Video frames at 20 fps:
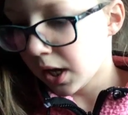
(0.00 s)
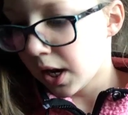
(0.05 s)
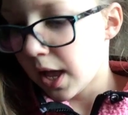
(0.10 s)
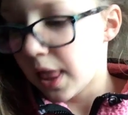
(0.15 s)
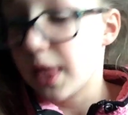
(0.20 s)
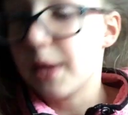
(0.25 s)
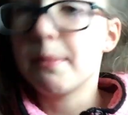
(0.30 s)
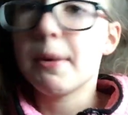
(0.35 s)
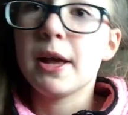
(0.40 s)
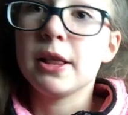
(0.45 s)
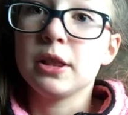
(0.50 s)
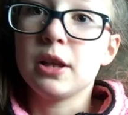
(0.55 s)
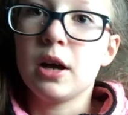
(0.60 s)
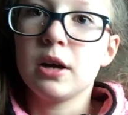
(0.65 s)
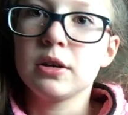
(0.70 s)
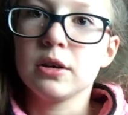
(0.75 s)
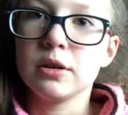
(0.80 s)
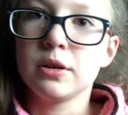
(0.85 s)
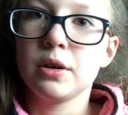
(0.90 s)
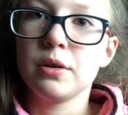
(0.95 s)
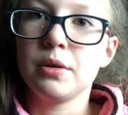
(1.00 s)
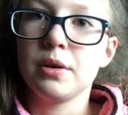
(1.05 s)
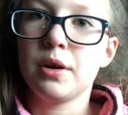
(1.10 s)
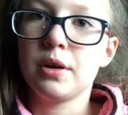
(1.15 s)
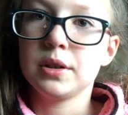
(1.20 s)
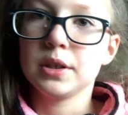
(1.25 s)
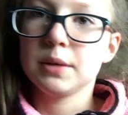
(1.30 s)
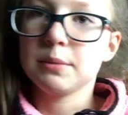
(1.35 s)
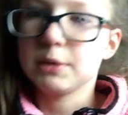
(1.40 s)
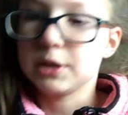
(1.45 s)
then my locker code
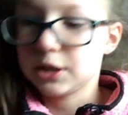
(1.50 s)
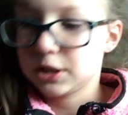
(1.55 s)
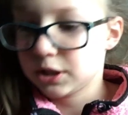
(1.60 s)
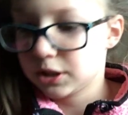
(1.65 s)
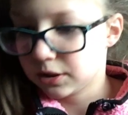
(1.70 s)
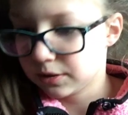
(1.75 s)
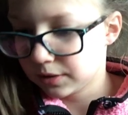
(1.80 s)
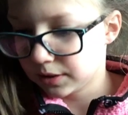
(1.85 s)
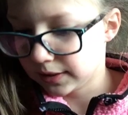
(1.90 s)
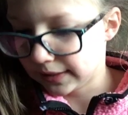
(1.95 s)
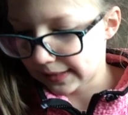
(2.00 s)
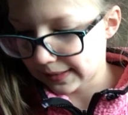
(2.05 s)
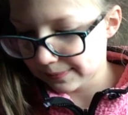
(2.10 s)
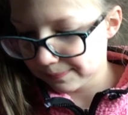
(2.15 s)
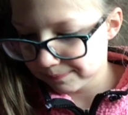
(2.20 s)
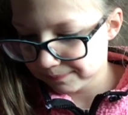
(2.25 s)
on it, which, yeah.